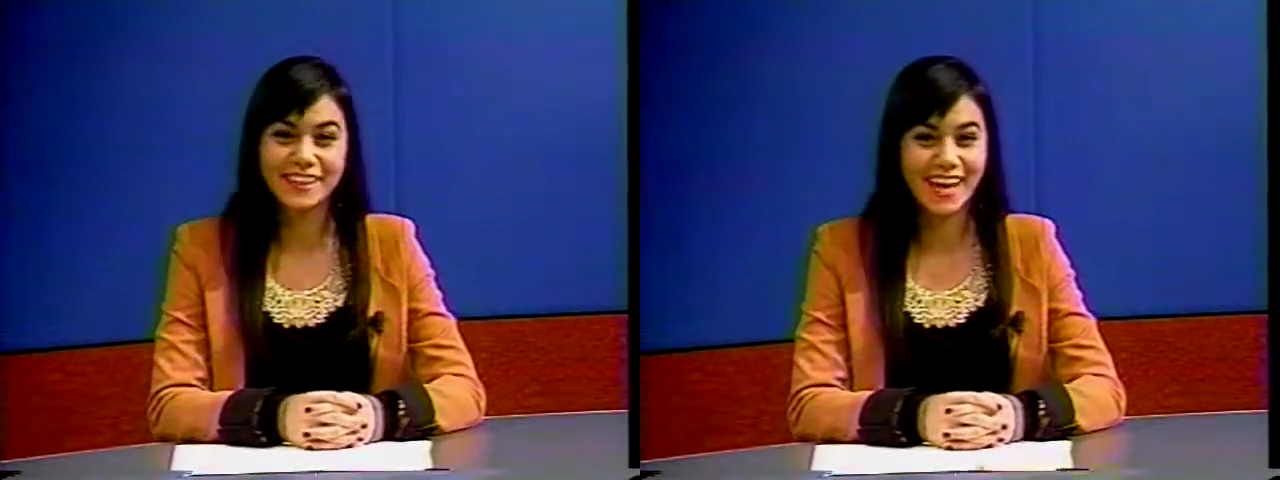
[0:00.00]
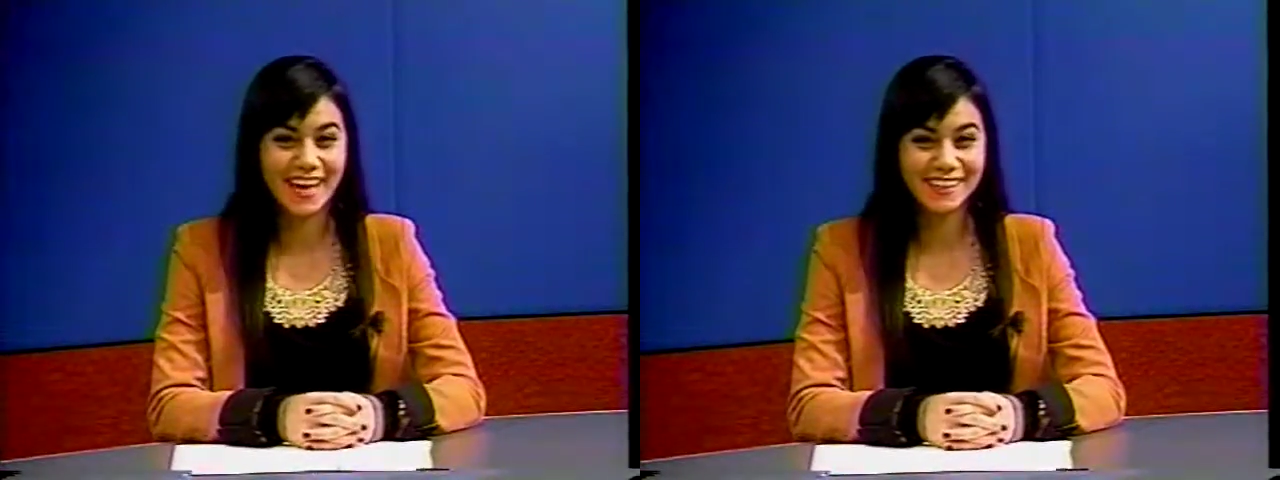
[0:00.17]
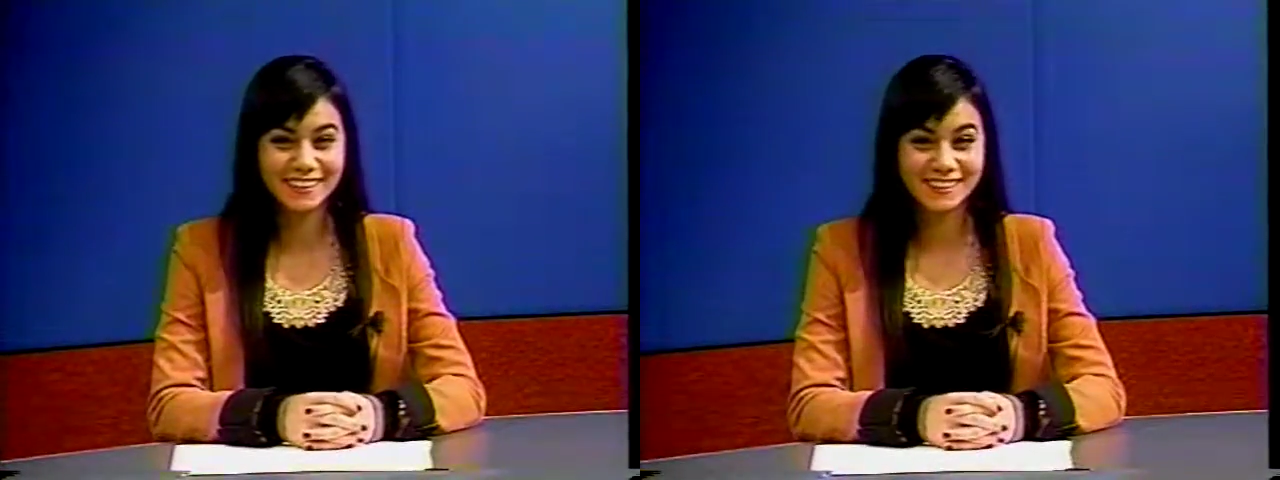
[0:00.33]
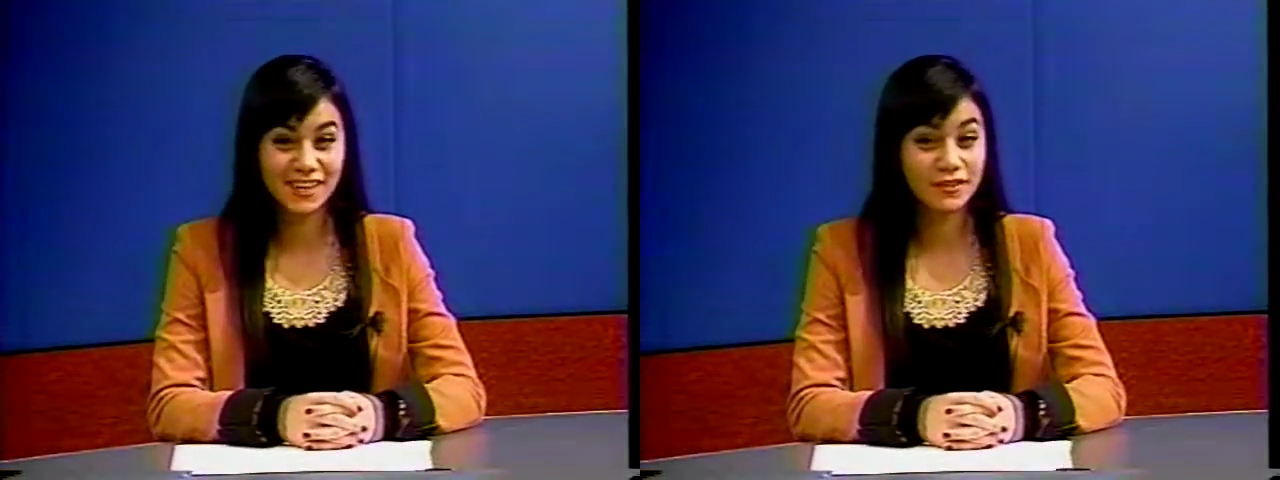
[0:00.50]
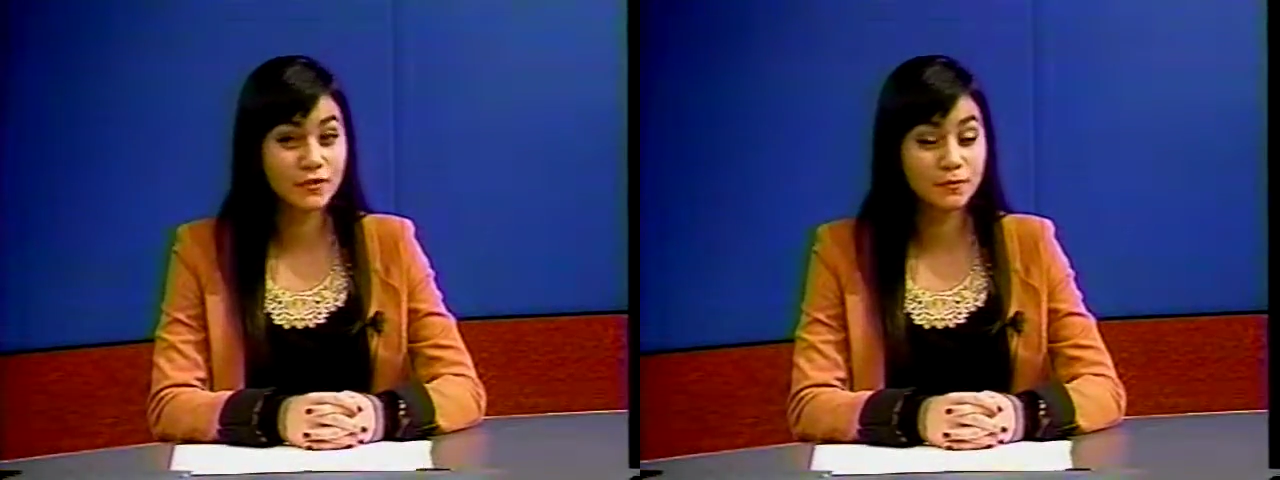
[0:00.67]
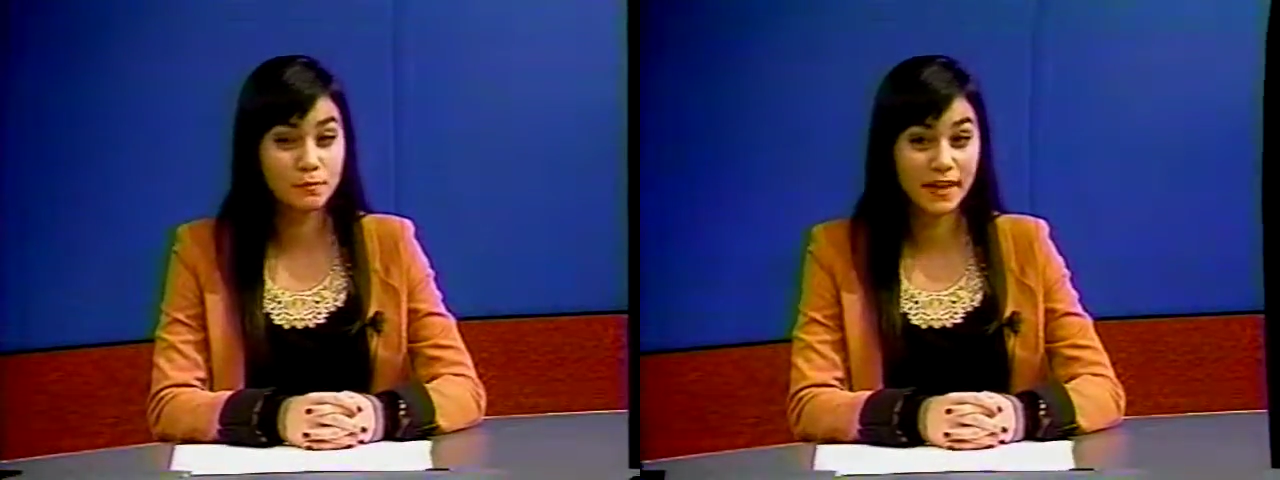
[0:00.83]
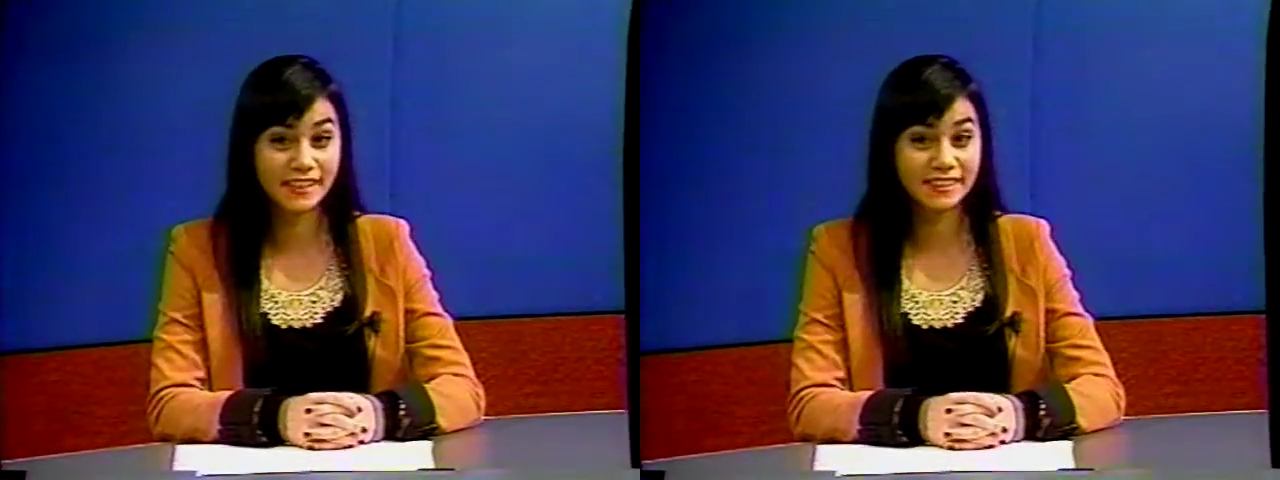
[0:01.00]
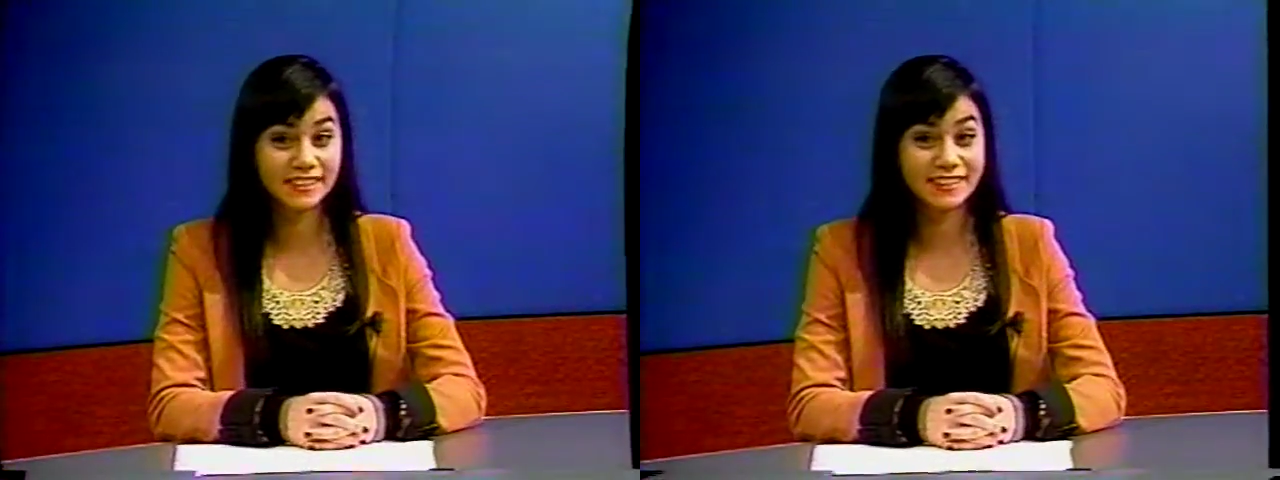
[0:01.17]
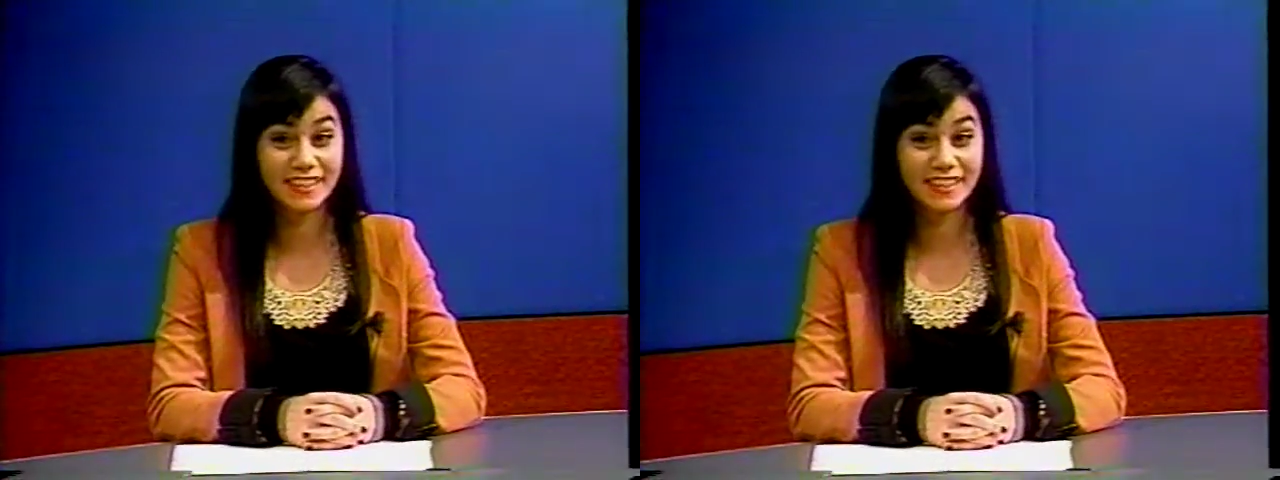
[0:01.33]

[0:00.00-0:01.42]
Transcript: the 87th Macy's